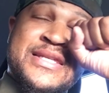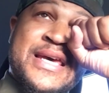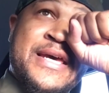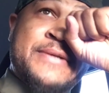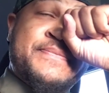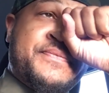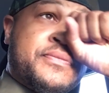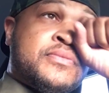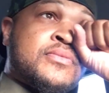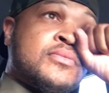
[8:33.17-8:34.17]
said,
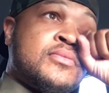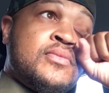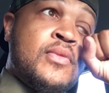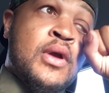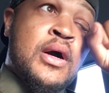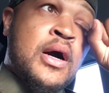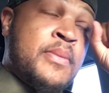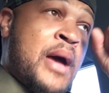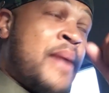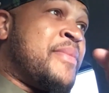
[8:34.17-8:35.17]

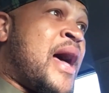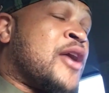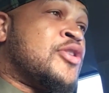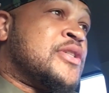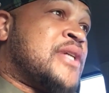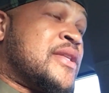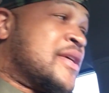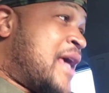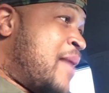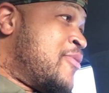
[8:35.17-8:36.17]
I'm not going to take the
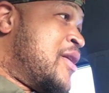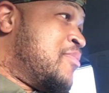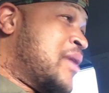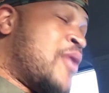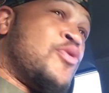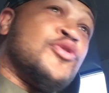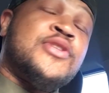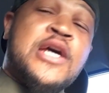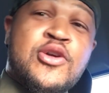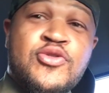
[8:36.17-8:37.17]
camera in, but I will
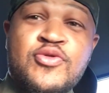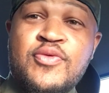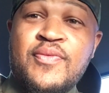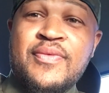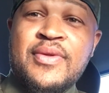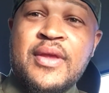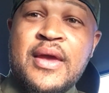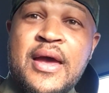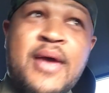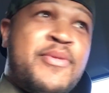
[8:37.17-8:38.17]
tell you,
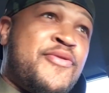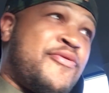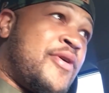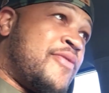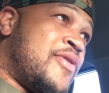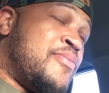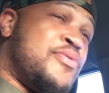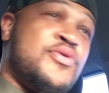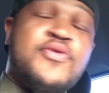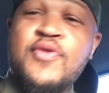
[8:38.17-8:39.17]
I'm in front of a
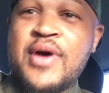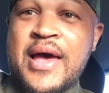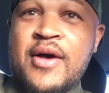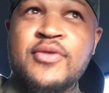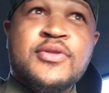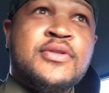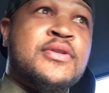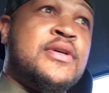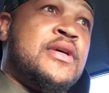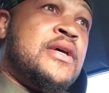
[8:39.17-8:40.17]
beautiful house,
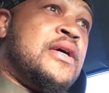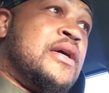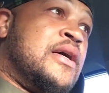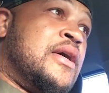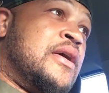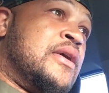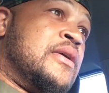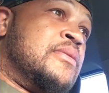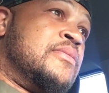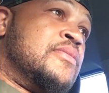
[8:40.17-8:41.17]

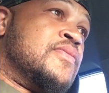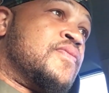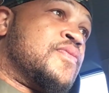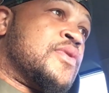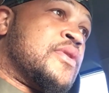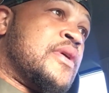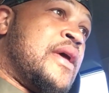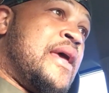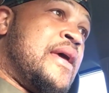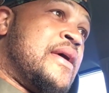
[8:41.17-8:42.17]

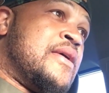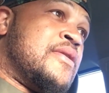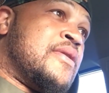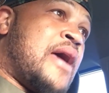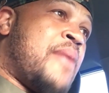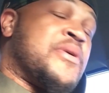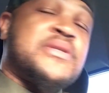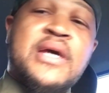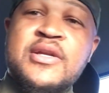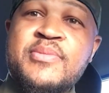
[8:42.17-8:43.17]
and I'm
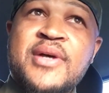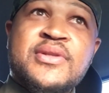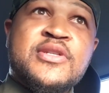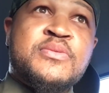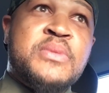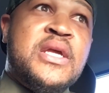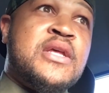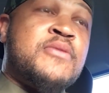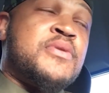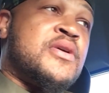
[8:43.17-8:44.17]
excited about this
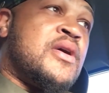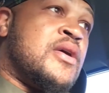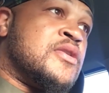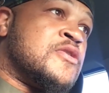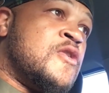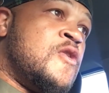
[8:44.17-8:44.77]
meeting because,